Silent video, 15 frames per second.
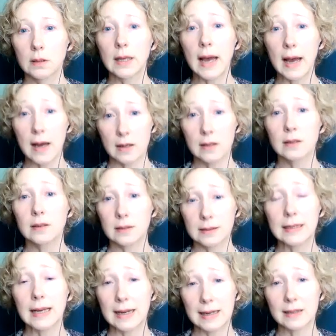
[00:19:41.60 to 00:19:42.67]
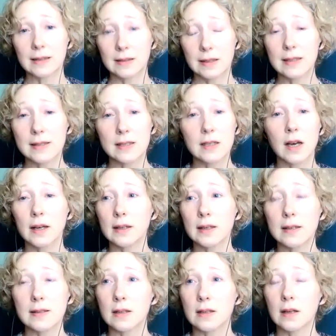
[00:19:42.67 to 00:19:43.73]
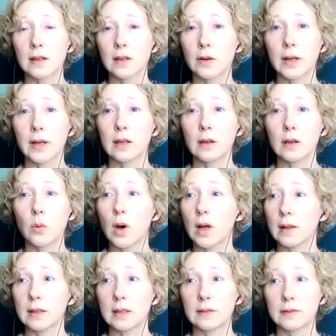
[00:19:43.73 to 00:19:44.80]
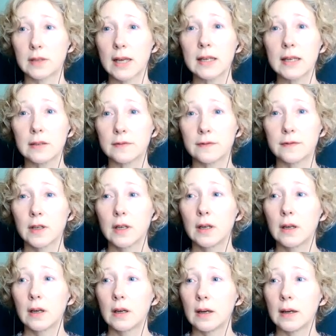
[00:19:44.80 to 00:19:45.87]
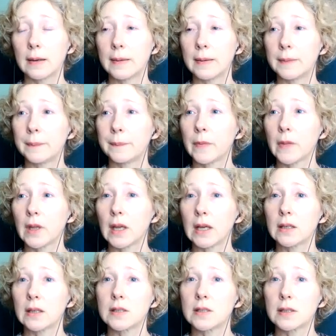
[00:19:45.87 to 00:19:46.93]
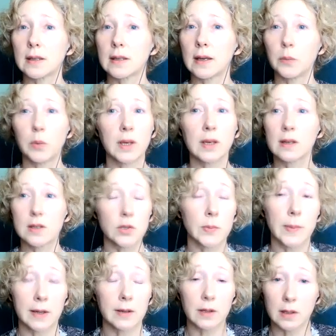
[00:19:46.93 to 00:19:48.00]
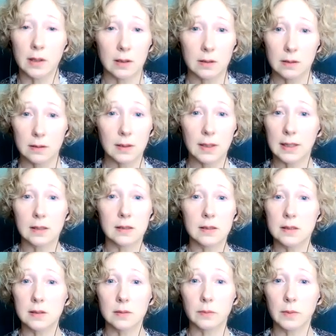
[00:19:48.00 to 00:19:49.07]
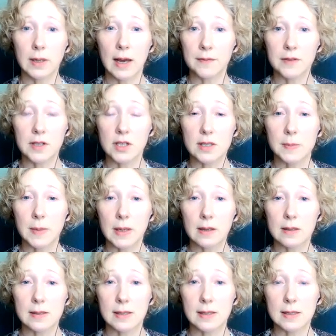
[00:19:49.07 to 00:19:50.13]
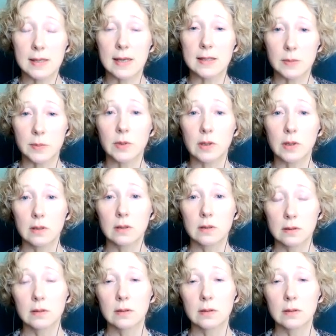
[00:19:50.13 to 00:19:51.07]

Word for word: Yeah, yeah. It's not it's not a great quality of life. Um, and and we can do better, and we have to just make this accessible